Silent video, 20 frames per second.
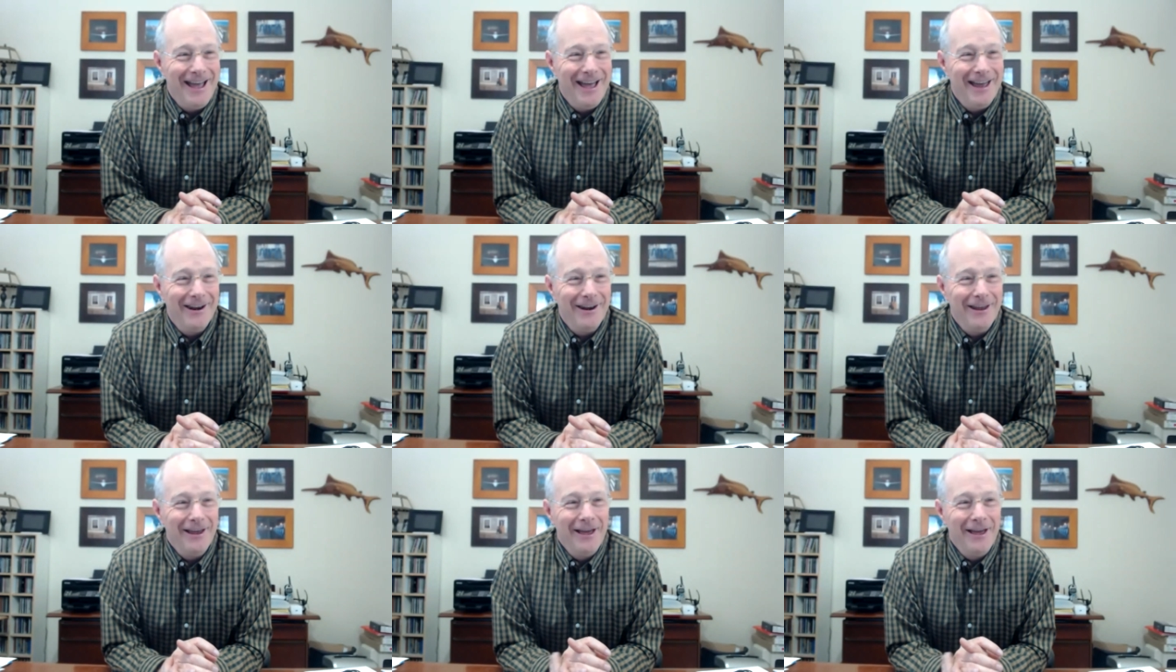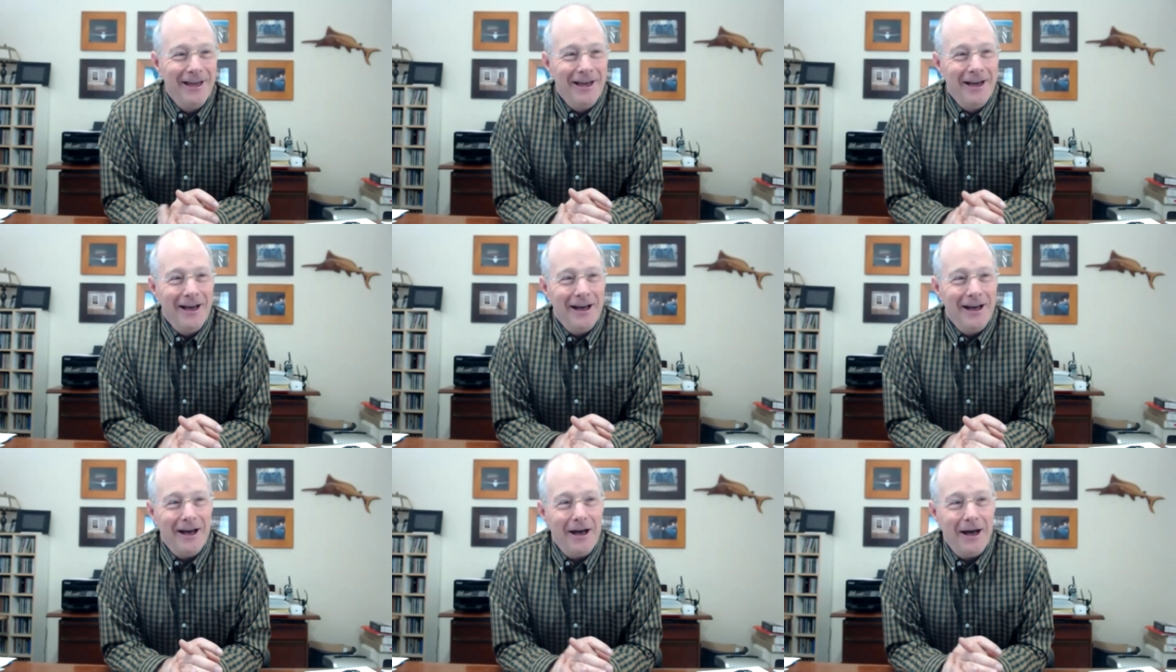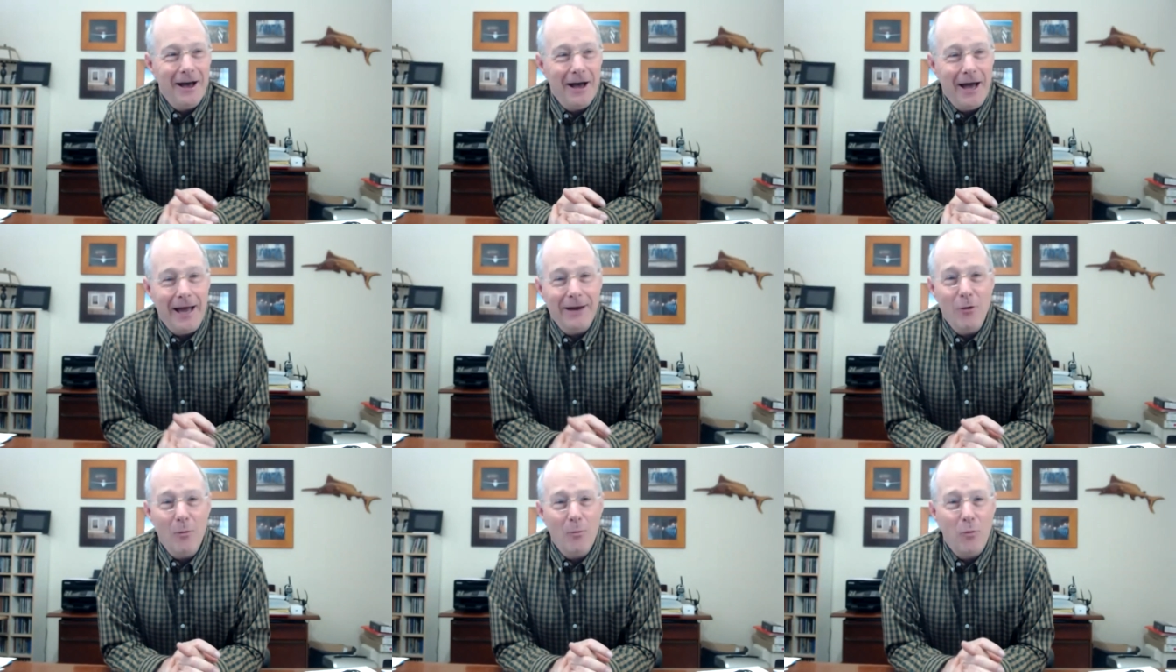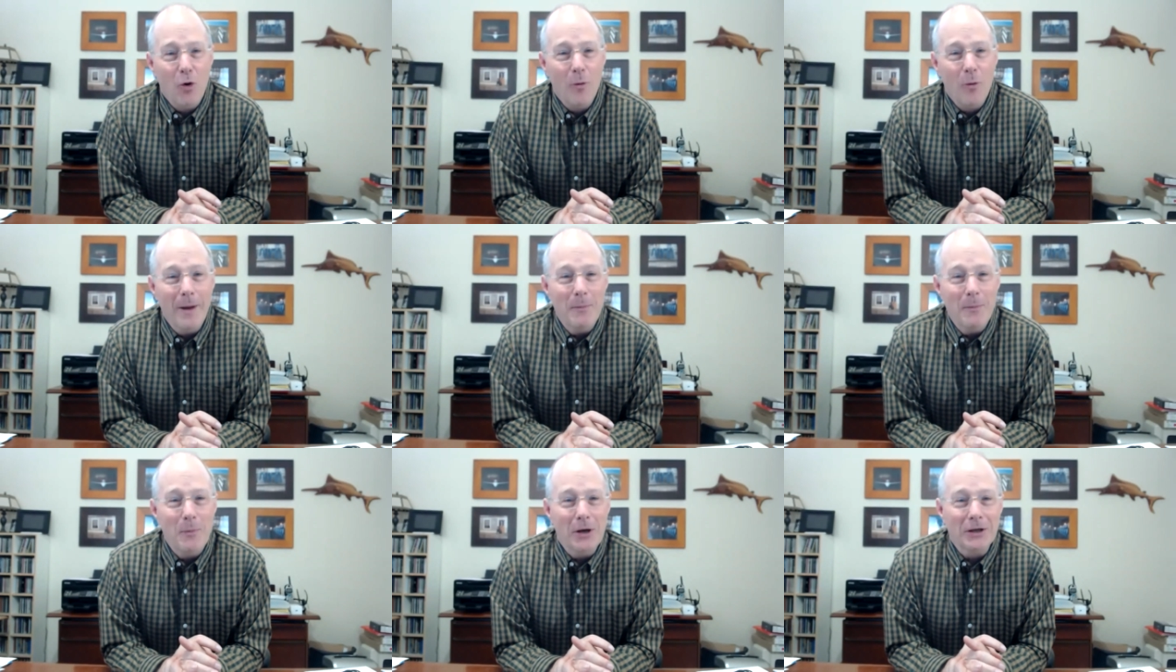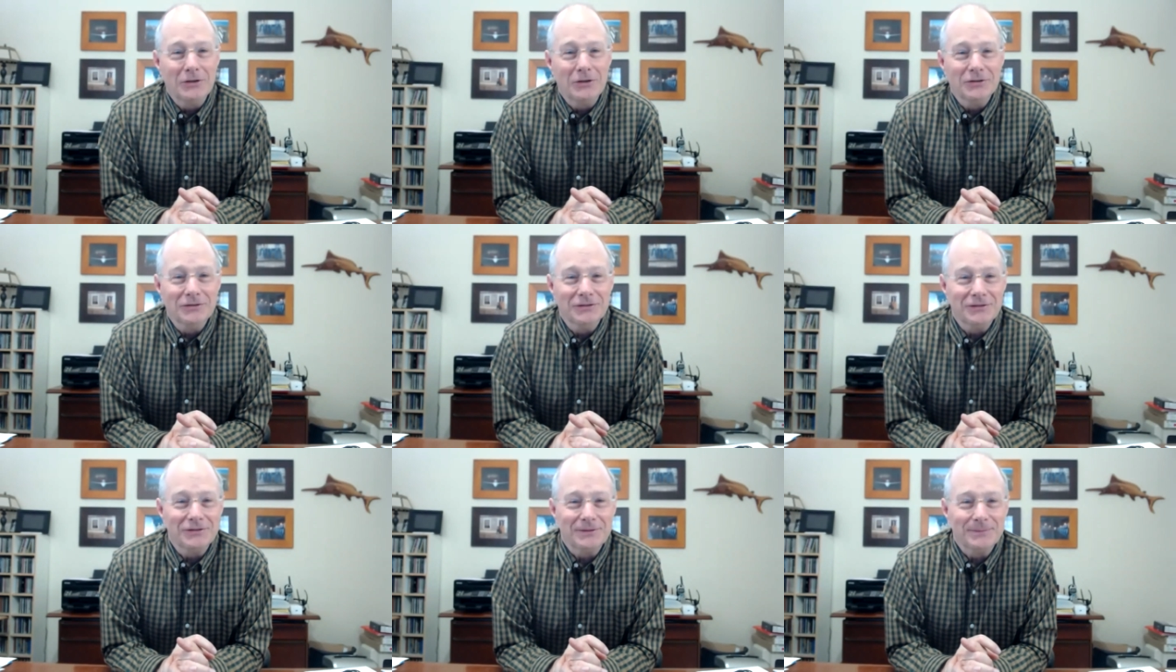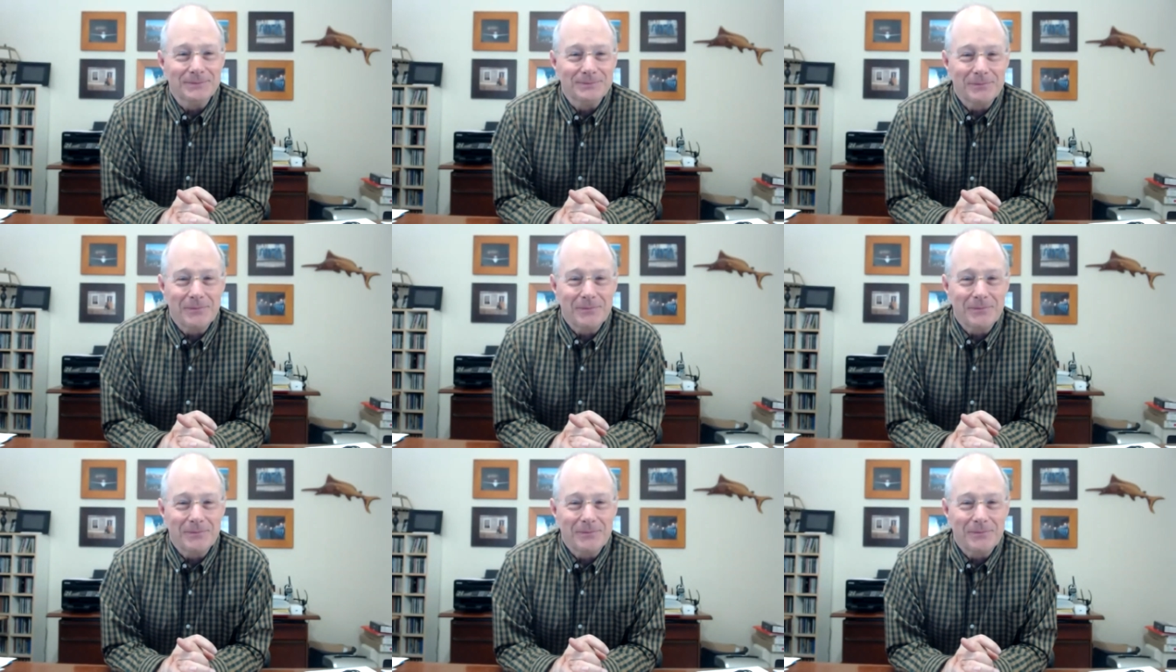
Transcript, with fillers: and I don't pull my punches.